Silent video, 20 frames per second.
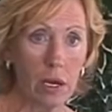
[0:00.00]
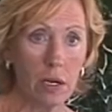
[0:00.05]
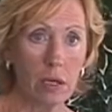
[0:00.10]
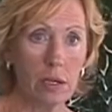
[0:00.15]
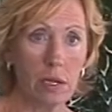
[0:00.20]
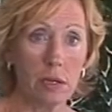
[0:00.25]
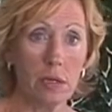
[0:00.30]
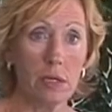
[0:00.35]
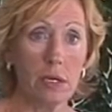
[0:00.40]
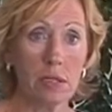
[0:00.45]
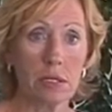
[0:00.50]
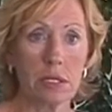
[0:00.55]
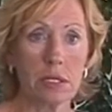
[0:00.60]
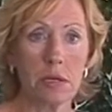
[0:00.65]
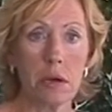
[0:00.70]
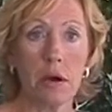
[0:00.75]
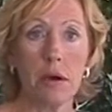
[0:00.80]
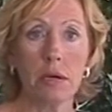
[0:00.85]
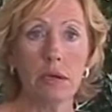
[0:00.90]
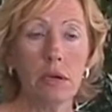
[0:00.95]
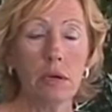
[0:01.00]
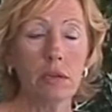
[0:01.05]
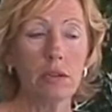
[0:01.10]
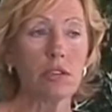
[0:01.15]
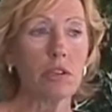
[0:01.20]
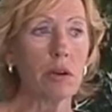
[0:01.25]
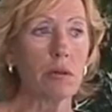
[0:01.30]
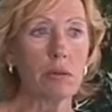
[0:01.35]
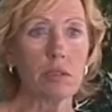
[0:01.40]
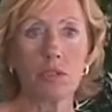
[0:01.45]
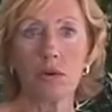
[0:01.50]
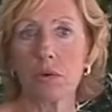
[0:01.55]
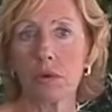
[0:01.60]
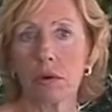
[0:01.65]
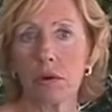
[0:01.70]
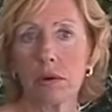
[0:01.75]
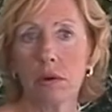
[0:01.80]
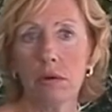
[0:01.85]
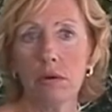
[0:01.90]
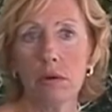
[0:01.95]
It's not
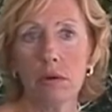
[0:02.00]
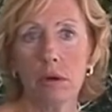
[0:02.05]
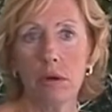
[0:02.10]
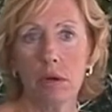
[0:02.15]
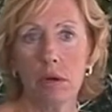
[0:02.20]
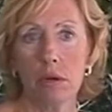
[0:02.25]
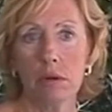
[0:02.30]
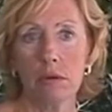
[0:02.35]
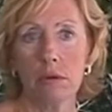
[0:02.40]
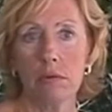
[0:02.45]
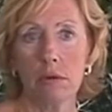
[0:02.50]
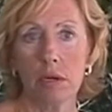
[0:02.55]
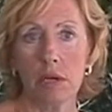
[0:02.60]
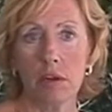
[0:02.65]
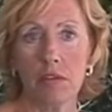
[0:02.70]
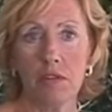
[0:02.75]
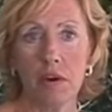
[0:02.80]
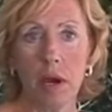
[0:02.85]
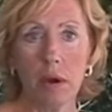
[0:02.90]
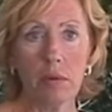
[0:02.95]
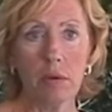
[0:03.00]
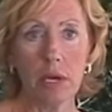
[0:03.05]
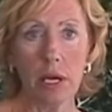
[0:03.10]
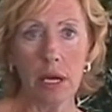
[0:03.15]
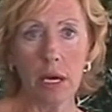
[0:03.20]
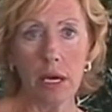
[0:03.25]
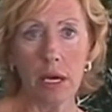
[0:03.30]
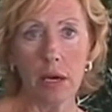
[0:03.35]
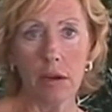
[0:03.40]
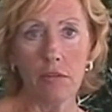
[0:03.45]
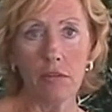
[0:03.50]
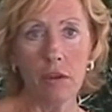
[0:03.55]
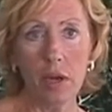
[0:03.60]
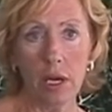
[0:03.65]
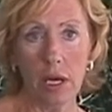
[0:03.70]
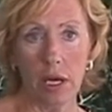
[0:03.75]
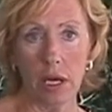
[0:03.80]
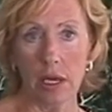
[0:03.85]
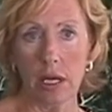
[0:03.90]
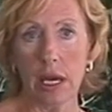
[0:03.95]
territorial. If I would have
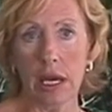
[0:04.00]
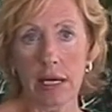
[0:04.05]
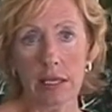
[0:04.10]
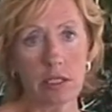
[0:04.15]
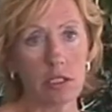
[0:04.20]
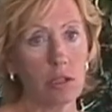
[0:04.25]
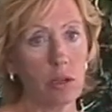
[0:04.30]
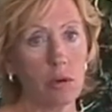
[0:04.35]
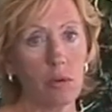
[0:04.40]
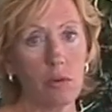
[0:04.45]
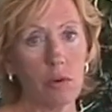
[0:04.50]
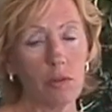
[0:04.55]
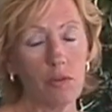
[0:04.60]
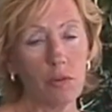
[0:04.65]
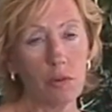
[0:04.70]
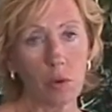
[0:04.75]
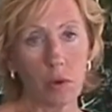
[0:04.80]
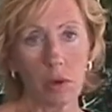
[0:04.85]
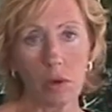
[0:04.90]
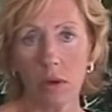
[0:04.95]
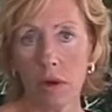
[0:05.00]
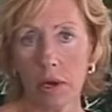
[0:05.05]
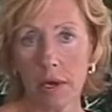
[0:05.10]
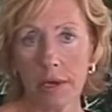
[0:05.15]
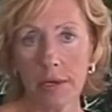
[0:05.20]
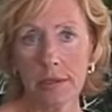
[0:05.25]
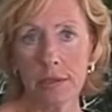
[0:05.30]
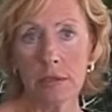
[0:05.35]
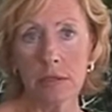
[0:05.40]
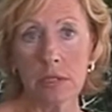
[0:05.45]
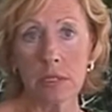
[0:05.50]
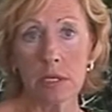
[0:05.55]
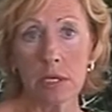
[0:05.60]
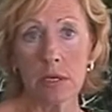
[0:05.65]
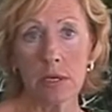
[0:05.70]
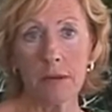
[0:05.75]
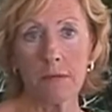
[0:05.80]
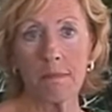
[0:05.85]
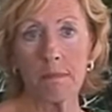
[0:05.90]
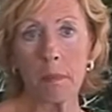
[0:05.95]
a caseload with 4 clients,
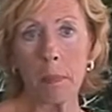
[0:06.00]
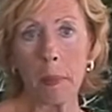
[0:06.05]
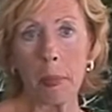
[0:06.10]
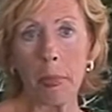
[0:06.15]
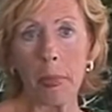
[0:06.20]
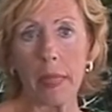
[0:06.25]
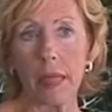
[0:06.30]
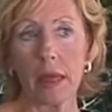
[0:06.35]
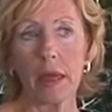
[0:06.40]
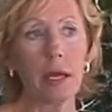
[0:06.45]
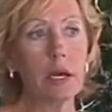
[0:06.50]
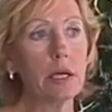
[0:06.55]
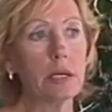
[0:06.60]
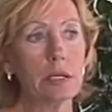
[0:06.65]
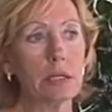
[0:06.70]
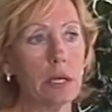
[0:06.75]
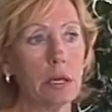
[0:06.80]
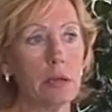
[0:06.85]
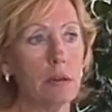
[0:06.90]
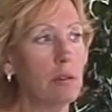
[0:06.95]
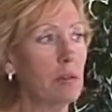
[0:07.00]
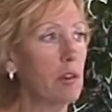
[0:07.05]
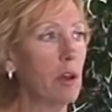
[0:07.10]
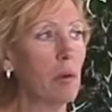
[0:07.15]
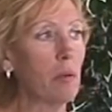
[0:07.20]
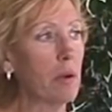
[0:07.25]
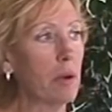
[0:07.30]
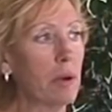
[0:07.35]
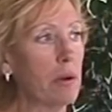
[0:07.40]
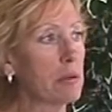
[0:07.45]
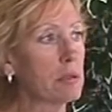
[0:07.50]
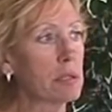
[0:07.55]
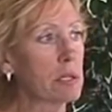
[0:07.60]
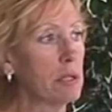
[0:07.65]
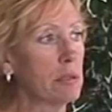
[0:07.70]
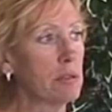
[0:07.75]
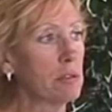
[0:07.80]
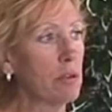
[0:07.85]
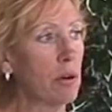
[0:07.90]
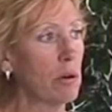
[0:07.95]
it isn't no one else
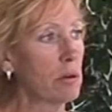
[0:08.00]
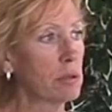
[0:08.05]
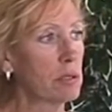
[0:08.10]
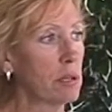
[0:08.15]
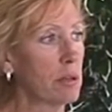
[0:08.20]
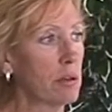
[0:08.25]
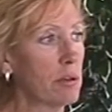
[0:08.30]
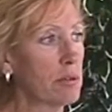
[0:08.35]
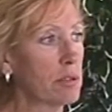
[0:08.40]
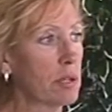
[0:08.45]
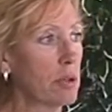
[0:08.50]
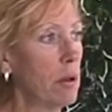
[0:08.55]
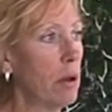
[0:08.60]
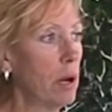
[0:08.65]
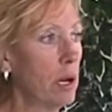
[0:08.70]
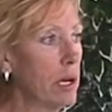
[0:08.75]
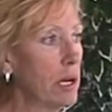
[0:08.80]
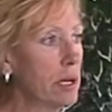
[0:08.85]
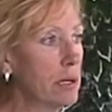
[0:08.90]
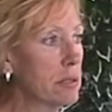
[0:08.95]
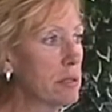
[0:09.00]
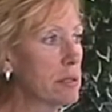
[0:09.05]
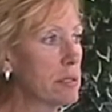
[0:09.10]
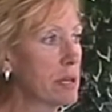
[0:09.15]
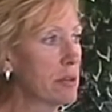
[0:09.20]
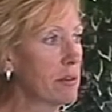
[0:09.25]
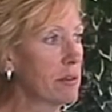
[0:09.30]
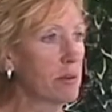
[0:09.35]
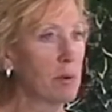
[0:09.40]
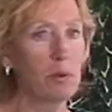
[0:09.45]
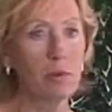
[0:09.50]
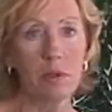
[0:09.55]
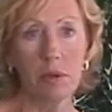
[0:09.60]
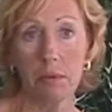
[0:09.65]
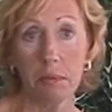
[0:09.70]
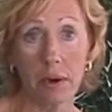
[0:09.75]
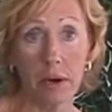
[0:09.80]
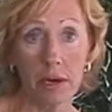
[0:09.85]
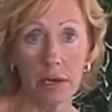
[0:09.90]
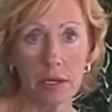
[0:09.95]
can talk to those clients and they're only
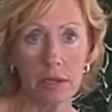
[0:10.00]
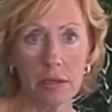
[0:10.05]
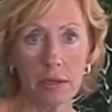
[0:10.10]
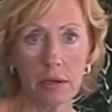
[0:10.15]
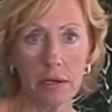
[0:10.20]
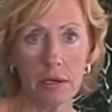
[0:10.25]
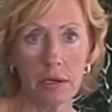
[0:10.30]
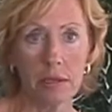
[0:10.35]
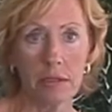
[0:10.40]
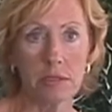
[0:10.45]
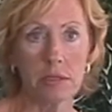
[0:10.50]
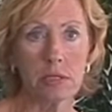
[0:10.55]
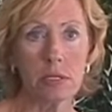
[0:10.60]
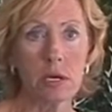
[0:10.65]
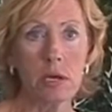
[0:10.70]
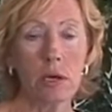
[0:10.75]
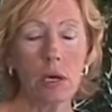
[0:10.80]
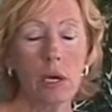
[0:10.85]
my clients.